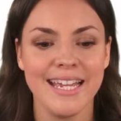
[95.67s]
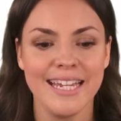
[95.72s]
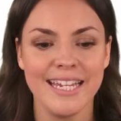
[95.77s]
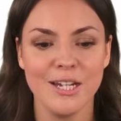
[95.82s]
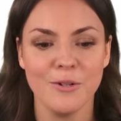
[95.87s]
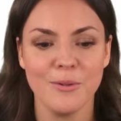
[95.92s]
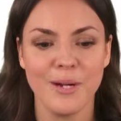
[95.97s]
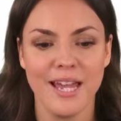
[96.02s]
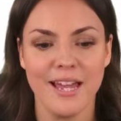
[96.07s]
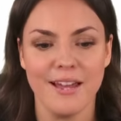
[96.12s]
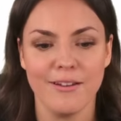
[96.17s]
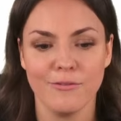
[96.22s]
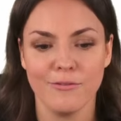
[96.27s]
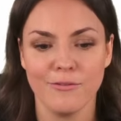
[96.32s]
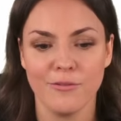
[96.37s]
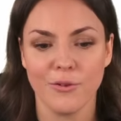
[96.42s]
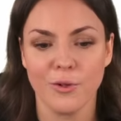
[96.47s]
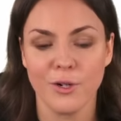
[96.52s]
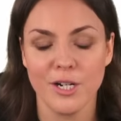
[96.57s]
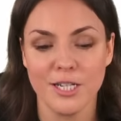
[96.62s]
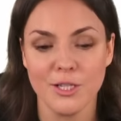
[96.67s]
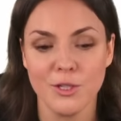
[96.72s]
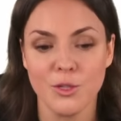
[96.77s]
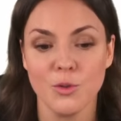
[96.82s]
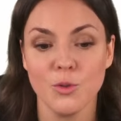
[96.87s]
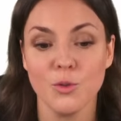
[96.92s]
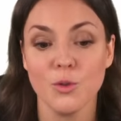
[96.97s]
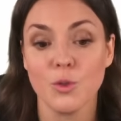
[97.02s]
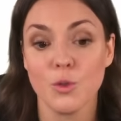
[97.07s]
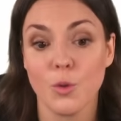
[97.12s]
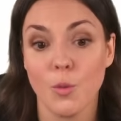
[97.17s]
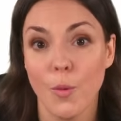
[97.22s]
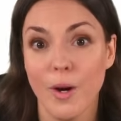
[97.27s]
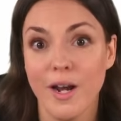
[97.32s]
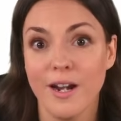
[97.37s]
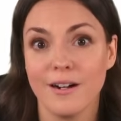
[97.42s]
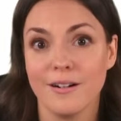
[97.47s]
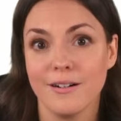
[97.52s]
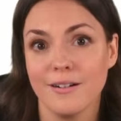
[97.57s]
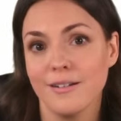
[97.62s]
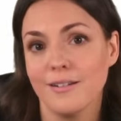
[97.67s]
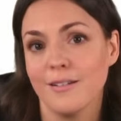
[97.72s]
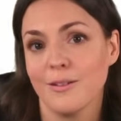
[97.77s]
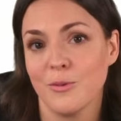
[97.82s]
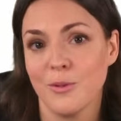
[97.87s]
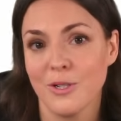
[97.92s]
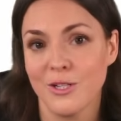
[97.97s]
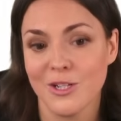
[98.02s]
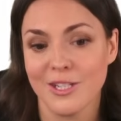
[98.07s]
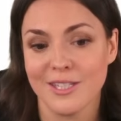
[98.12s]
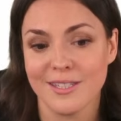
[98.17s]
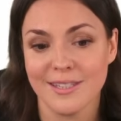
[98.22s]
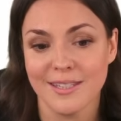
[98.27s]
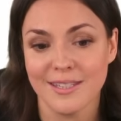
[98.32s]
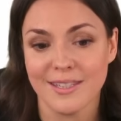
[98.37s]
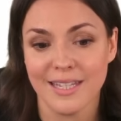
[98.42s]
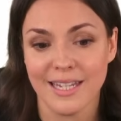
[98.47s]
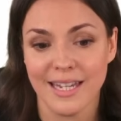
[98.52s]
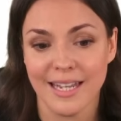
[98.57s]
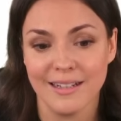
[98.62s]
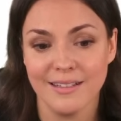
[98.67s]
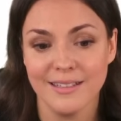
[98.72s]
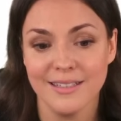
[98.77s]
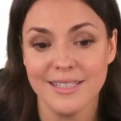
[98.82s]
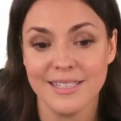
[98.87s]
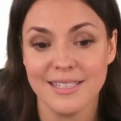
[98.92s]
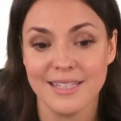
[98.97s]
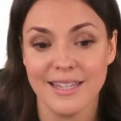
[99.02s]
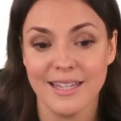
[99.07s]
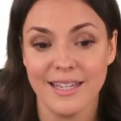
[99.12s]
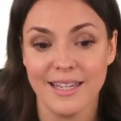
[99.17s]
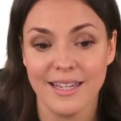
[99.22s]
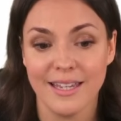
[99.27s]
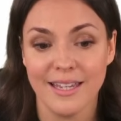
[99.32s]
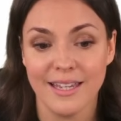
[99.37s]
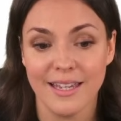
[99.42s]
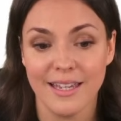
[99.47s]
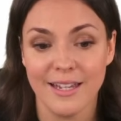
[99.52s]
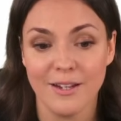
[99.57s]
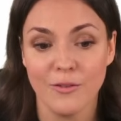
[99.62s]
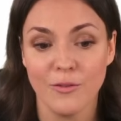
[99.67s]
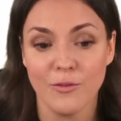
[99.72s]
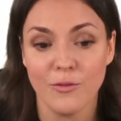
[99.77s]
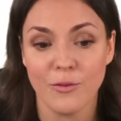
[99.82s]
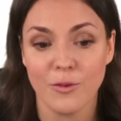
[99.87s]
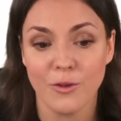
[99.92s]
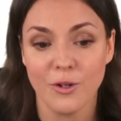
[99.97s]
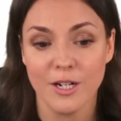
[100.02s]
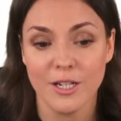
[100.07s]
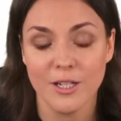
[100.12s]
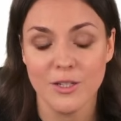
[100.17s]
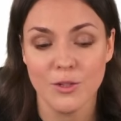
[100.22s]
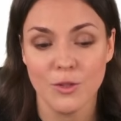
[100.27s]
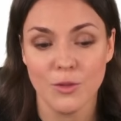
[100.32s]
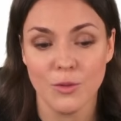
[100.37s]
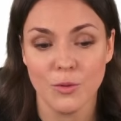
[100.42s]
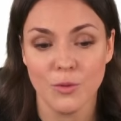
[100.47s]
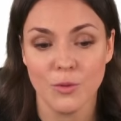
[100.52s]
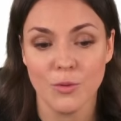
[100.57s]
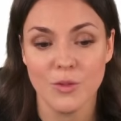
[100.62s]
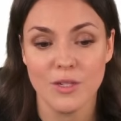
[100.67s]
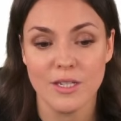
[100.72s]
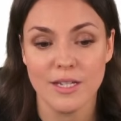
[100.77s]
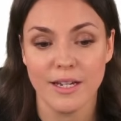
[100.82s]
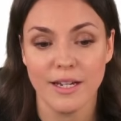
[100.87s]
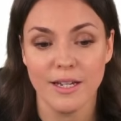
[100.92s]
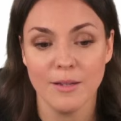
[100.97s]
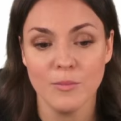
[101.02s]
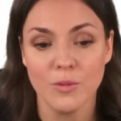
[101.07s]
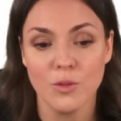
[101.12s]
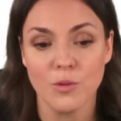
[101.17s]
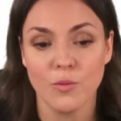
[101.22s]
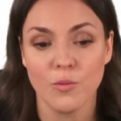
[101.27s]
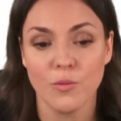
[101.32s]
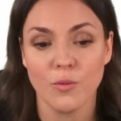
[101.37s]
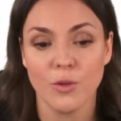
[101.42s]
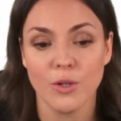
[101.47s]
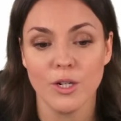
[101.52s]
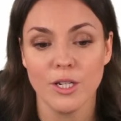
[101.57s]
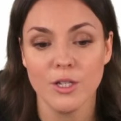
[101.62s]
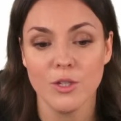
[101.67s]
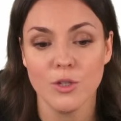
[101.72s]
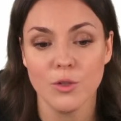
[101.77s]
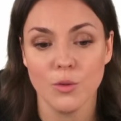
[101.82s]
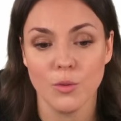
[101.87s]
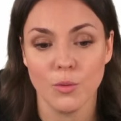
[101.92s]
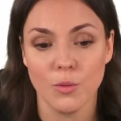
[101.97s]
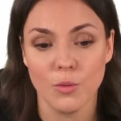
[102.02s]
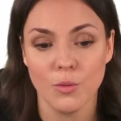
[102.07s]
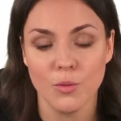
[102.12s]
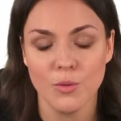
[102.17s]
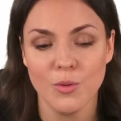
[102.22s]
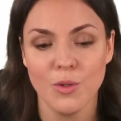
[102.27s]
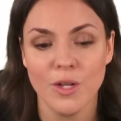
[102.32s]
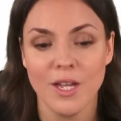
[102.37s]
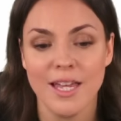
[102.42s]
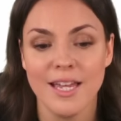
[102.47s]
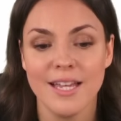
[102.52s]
Here we have 42 squared, which is nothing else than 42 times 42.